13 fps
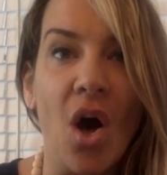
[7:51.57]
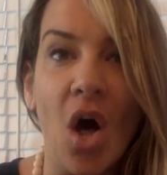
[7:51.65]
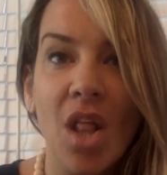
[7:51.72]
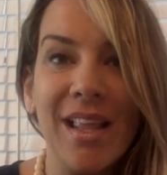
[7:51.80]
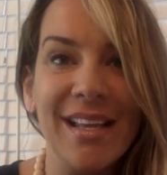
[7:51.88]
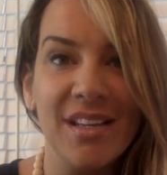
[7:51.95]

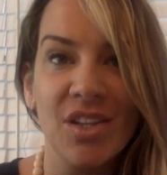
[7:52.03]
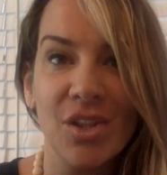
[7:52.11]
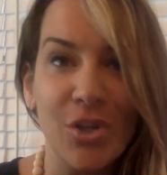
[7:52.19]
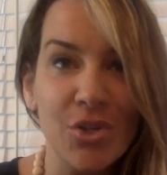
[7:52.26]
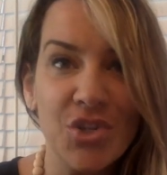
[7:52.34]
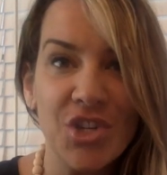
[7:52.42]
all an
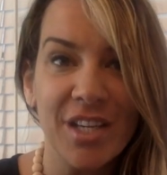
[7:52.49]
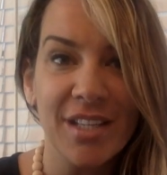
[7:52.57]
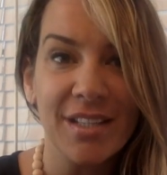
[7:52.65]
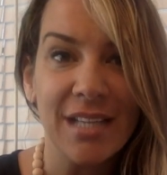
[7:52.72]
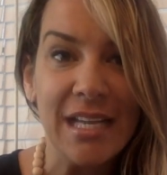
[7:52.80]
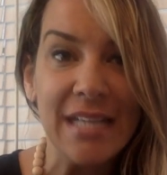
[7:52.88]
illusion.
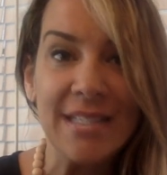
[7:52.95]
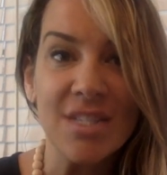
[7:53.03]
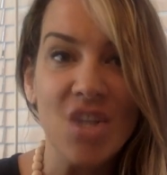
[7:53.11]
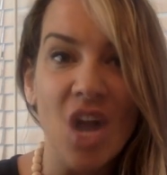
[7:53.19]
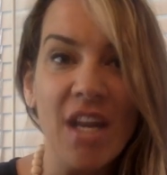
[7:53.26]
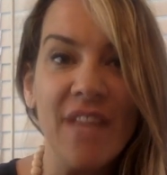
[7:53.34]

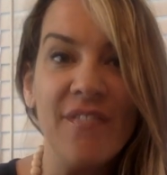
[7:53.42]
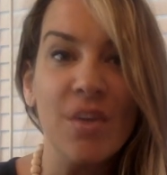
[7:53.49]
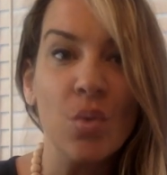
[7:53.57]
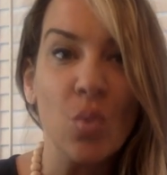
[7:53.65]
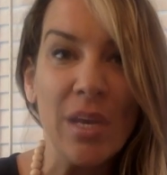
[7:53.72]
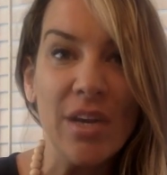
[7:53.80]
It's not
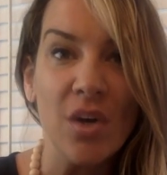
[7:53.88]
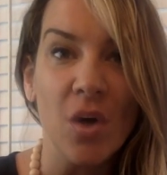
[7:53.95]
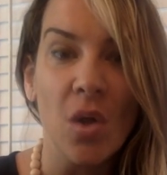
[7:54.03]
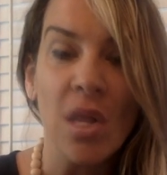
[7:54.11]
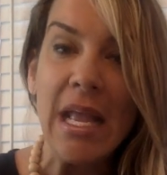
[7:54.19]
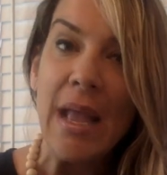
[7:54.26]
even
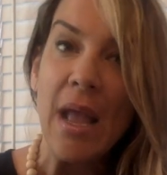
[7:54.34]
real.